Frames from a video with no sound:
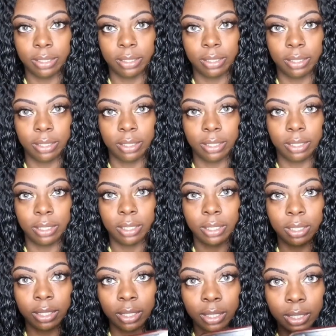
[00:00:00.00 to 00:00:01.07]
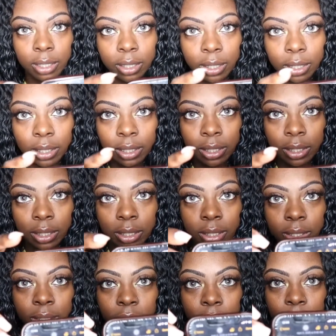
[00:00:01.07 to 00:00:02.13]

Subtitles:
Nothing is said.